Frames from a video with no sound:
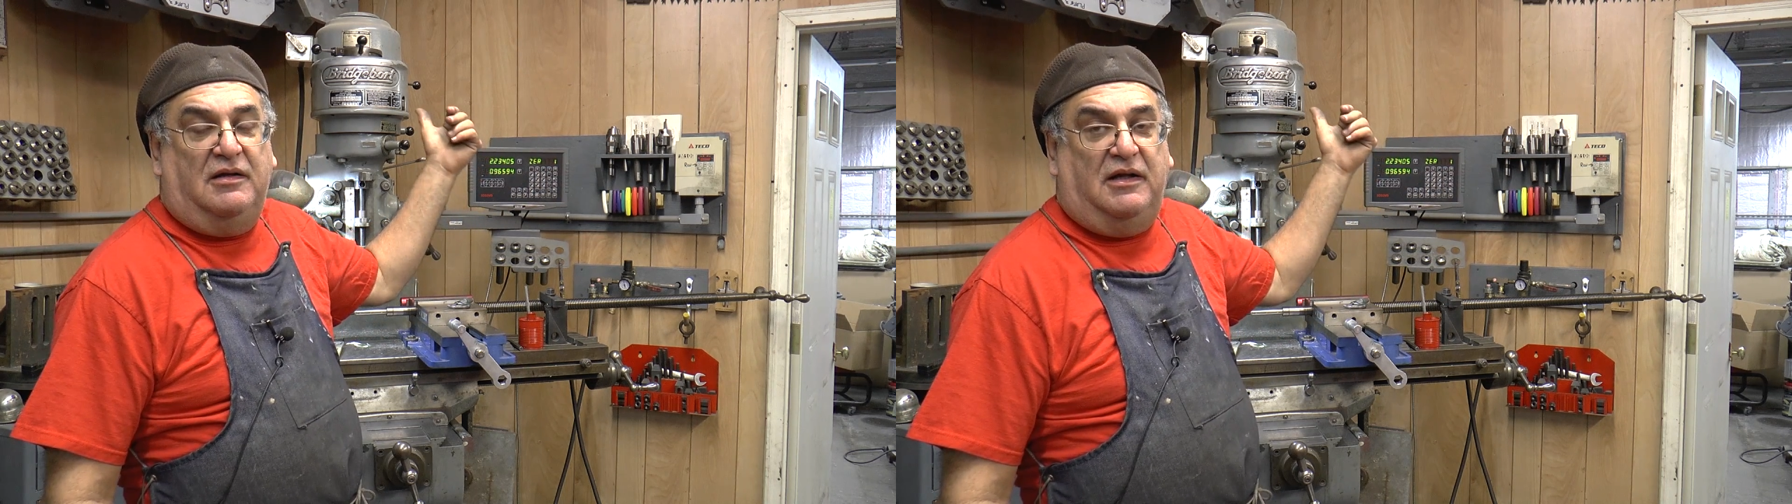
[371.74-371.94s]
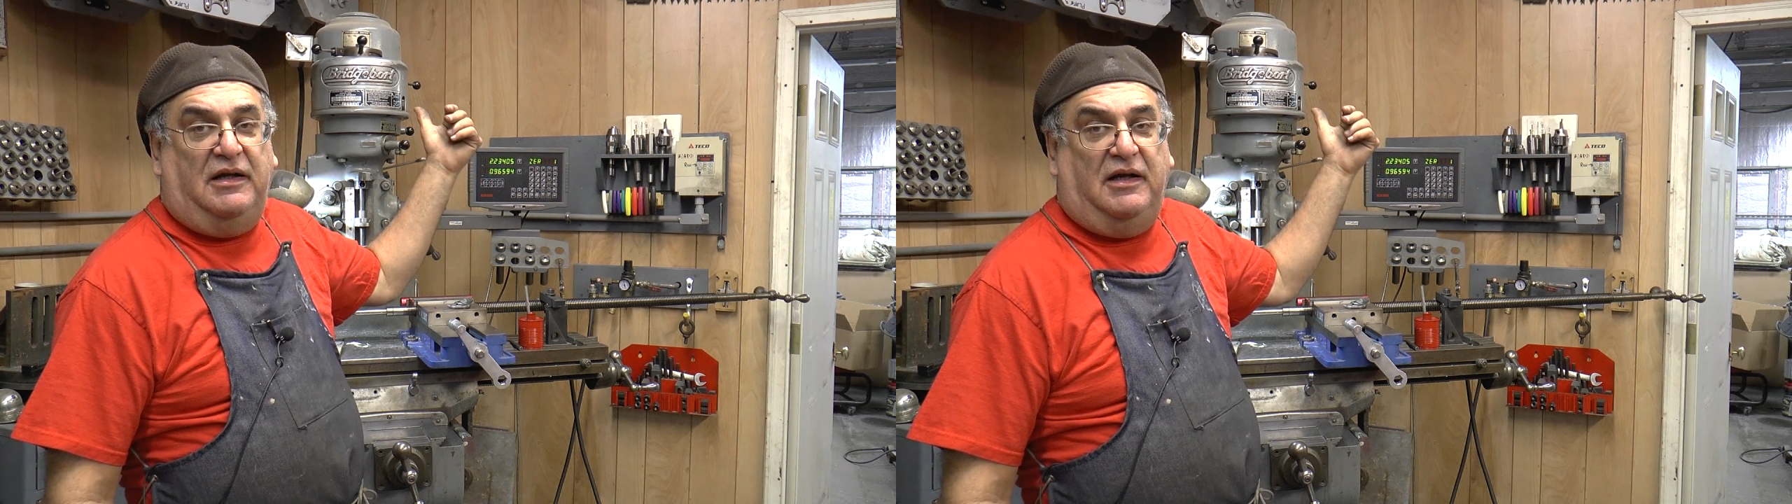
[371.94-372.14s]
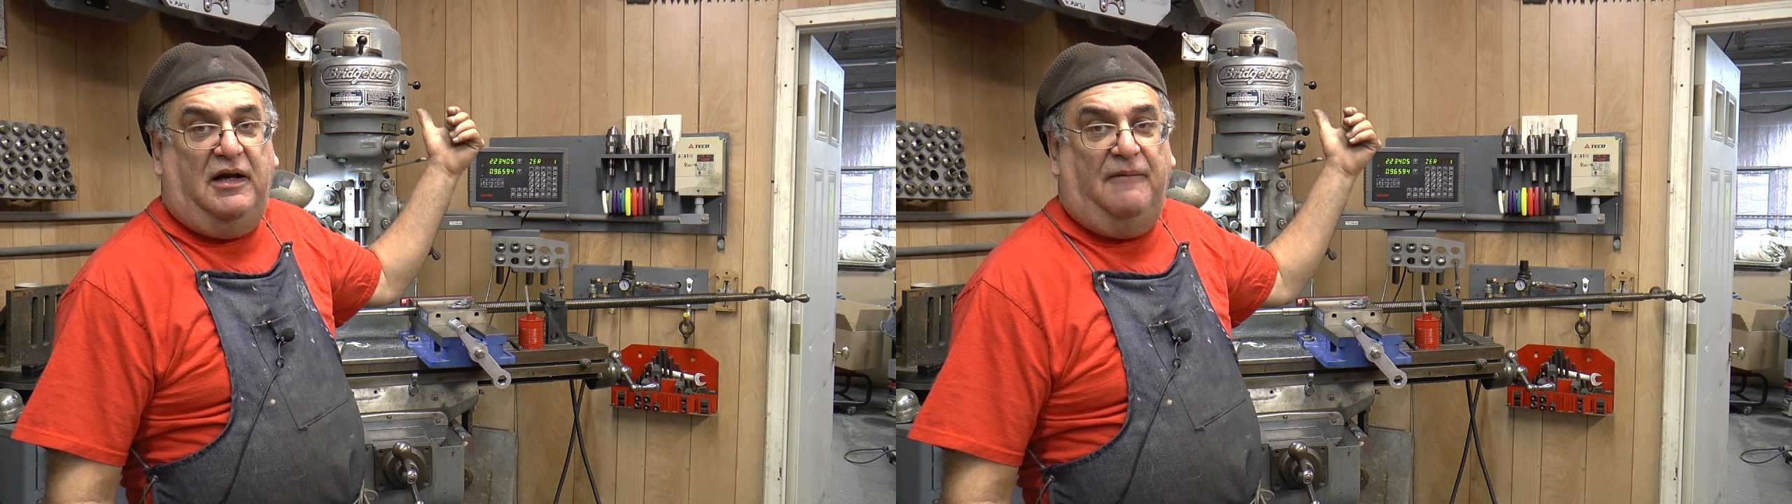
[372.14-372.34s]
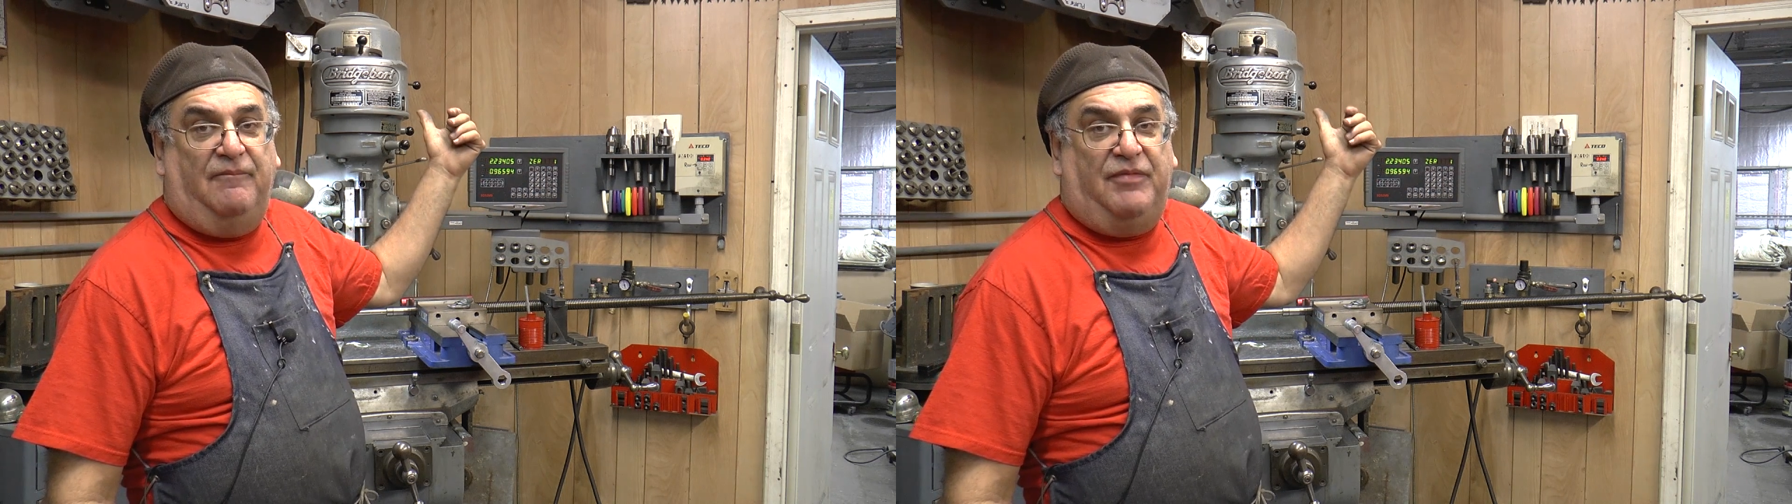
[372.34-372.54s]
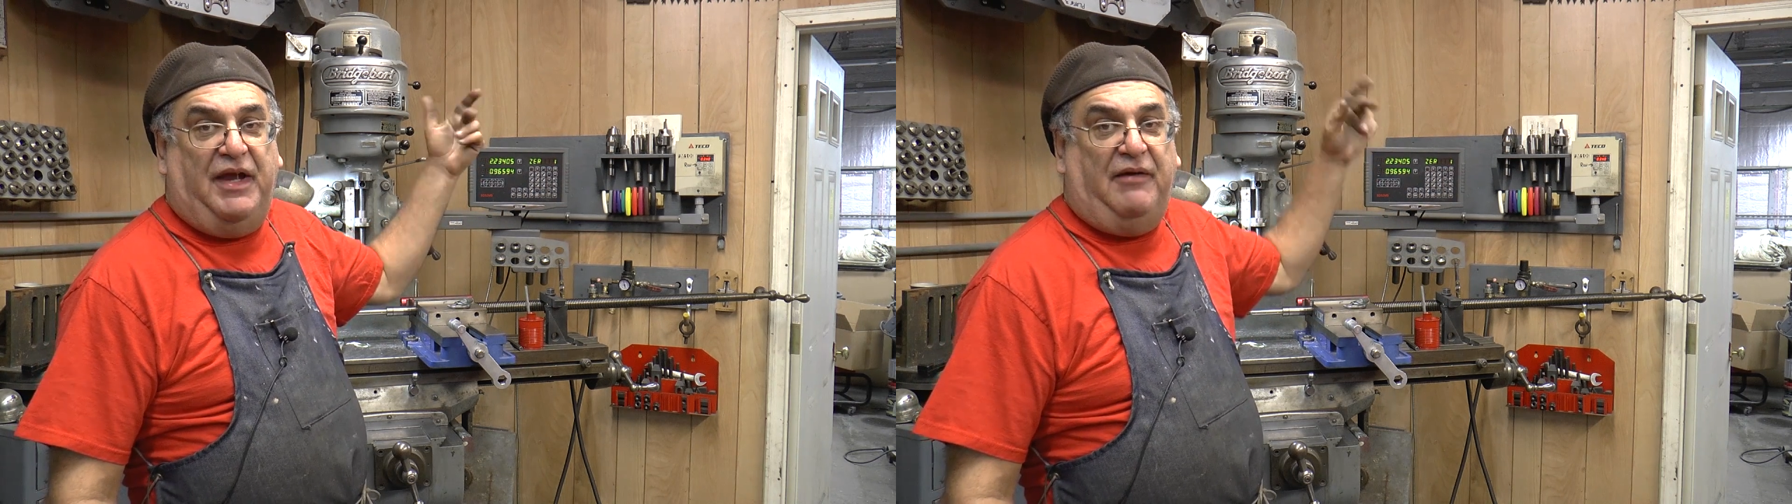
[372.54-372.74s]
the
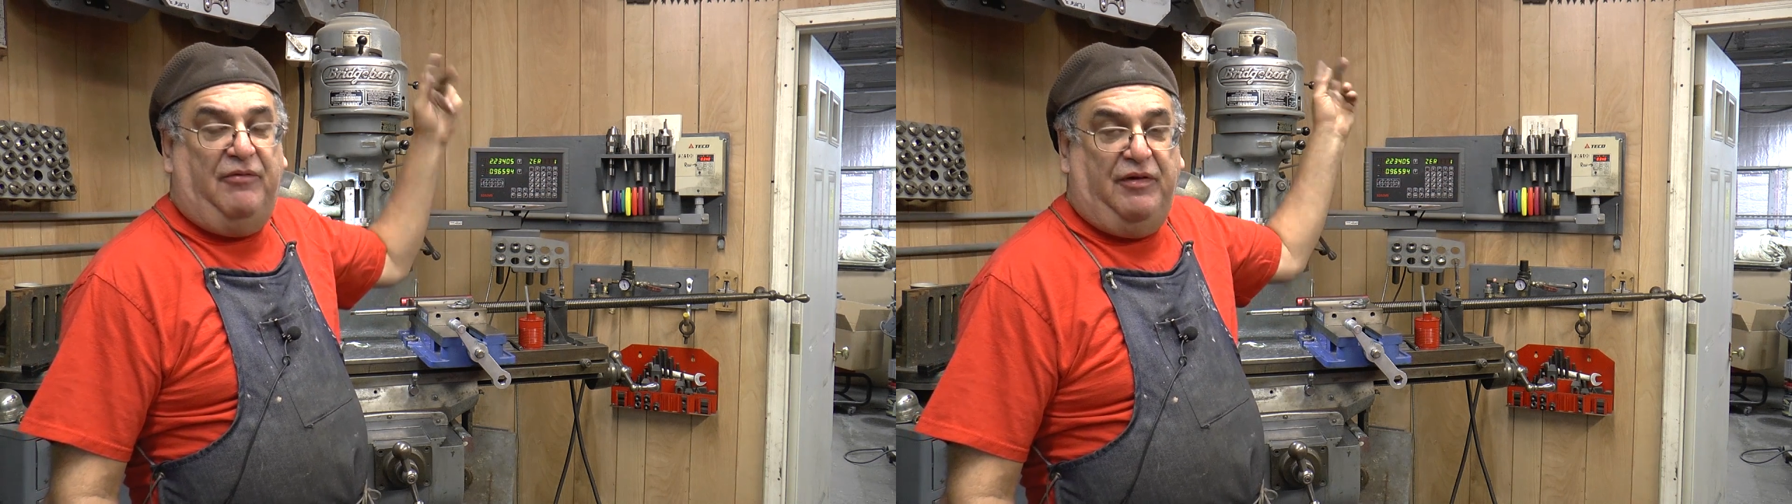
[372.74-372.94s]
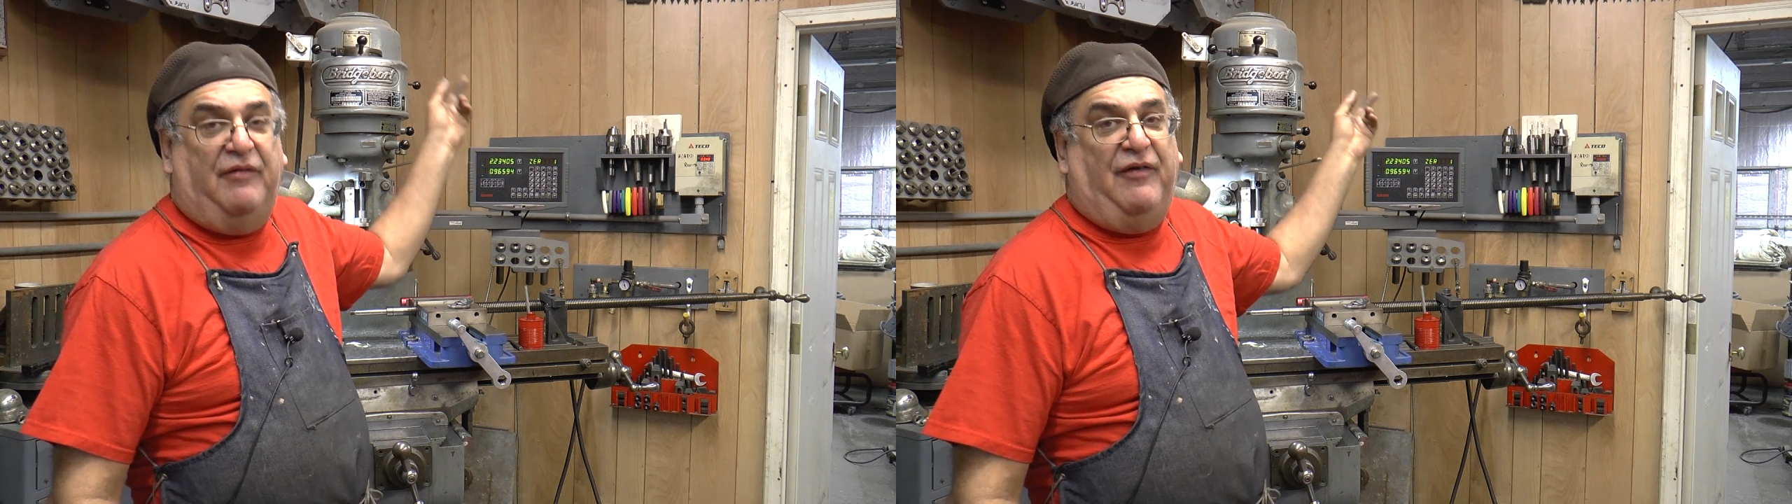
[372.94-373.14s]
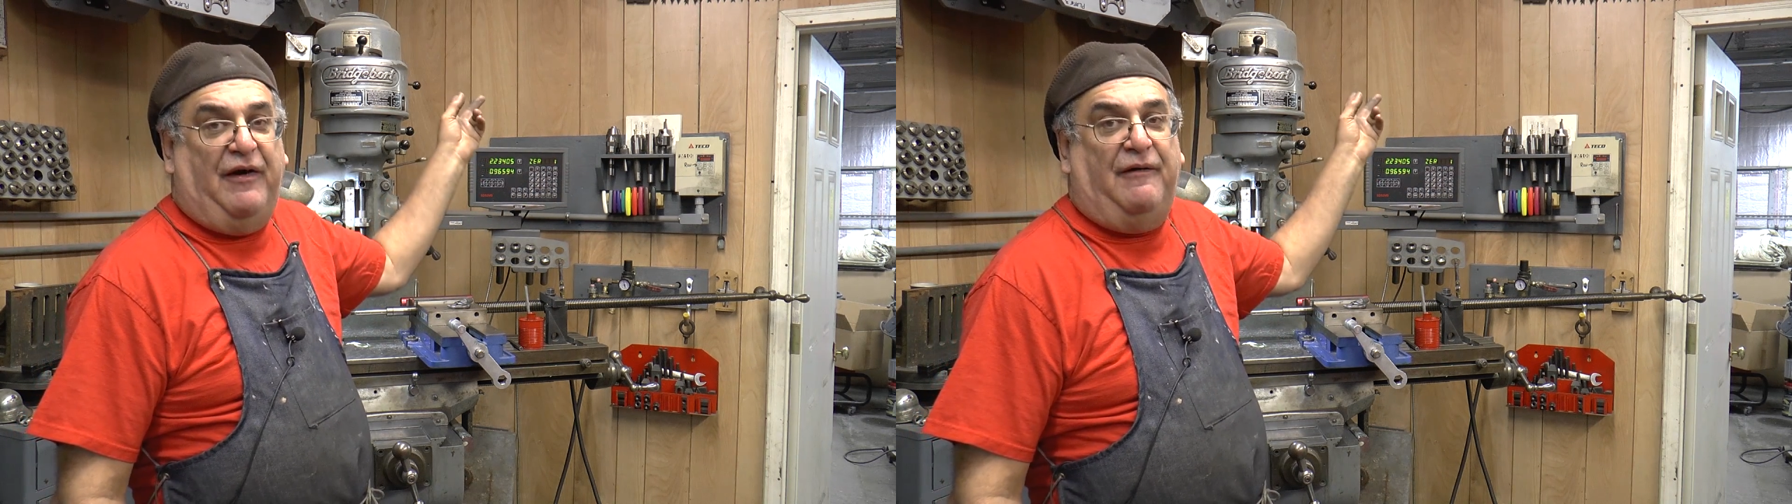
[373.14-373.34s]
um, thing from the